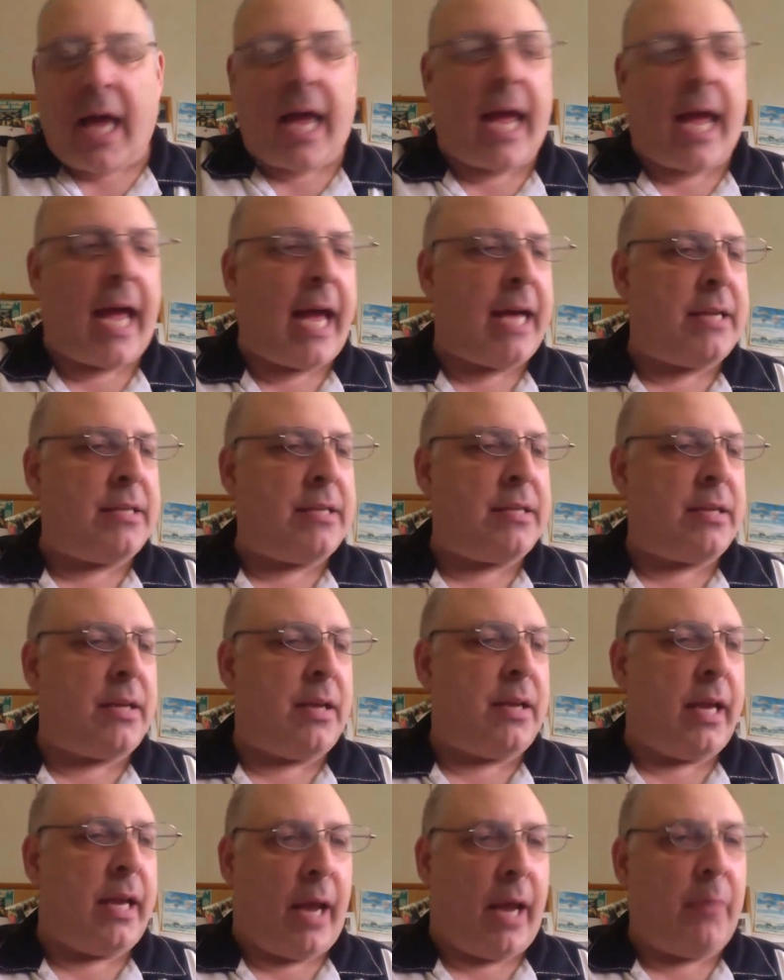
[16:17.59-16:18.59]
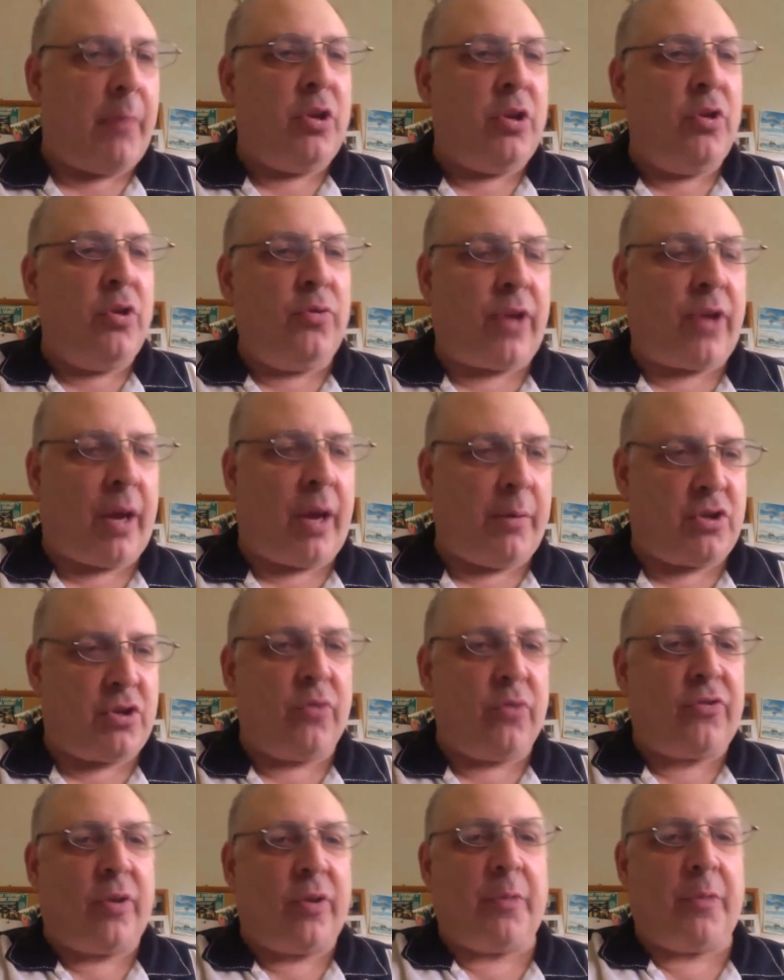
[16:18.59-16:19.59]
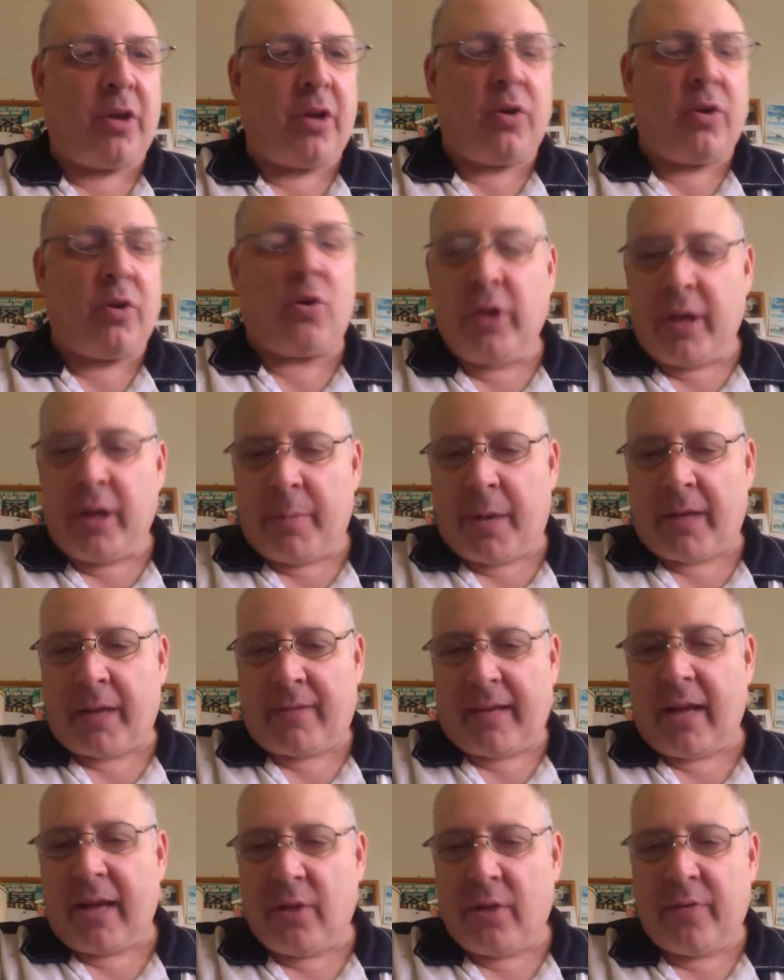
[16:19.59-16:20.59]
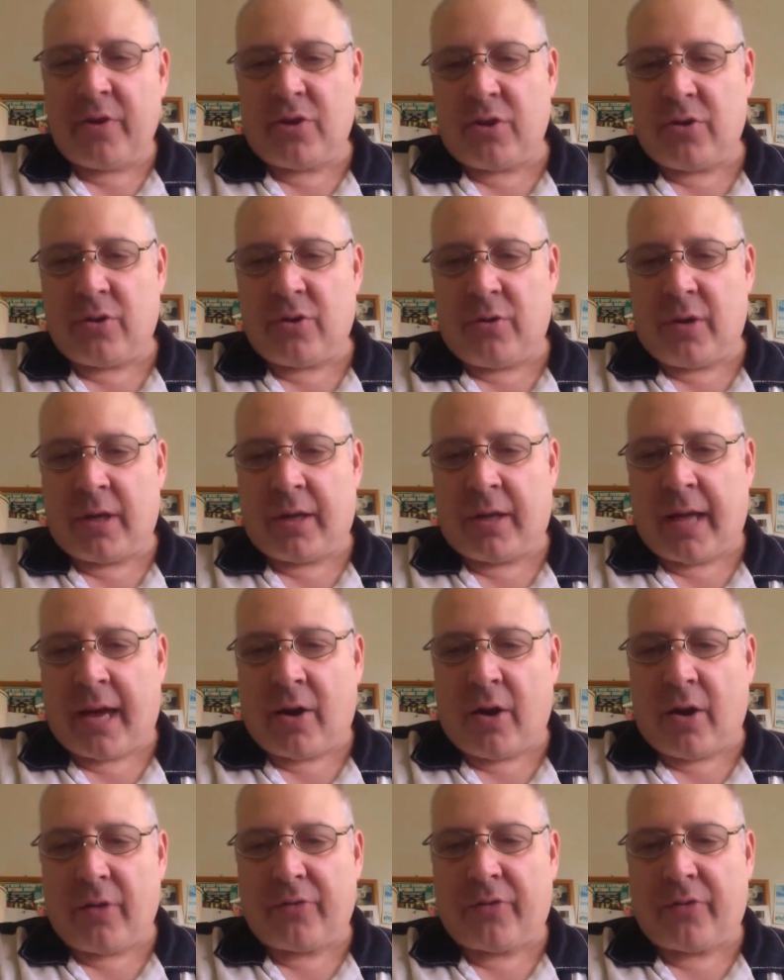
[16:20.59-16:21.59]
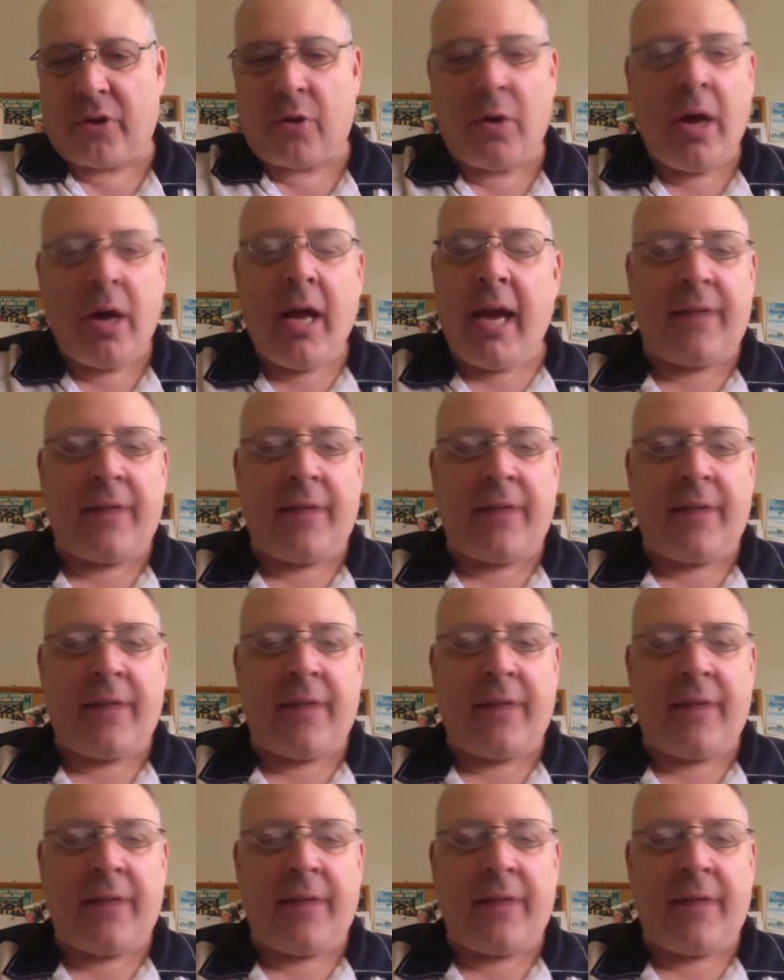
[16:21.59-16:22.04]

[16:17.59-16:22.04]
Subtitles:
And I would show something early about television during that also.